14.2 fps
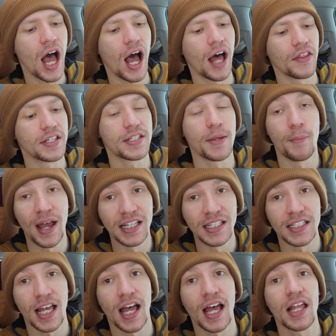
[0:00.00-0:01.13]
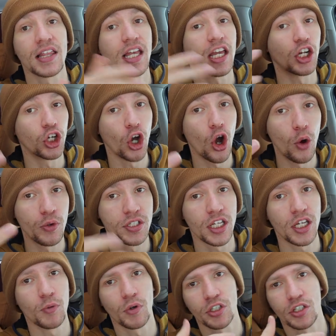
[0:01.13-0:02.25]
Uh, the Sabenza, the
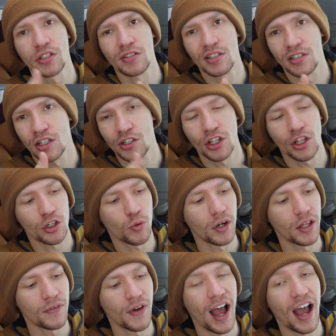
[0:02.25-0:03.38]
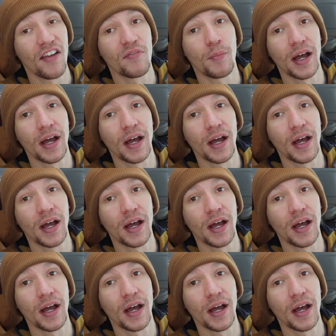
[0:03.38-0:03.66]
Nkosi, which is essentially the 25,